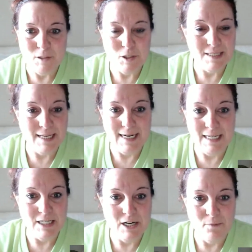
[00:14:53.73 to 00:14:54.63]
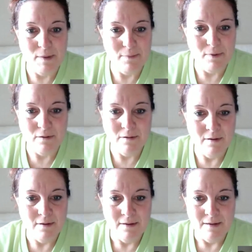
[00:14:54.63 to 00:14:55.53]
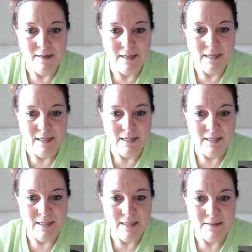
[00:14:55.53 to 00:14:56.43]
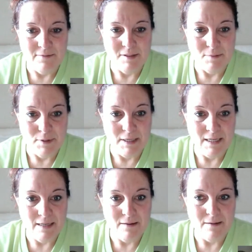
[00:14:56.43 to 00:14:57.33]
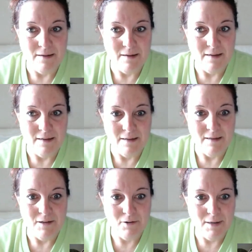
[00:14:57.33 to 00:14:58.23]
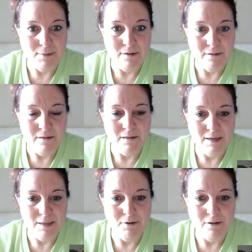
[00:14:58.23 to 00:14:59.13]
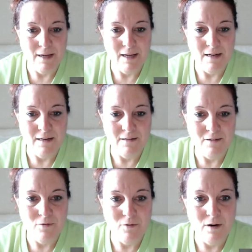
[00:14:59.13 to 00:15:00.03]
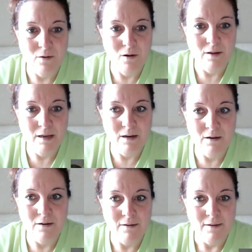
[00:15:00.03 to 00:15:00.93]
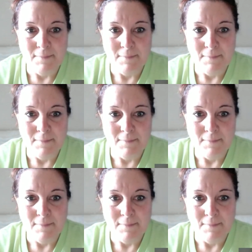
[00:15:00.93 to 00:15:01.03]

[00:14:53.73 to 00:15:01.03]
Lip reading: just getting to know people was pretty incredible. And you are all here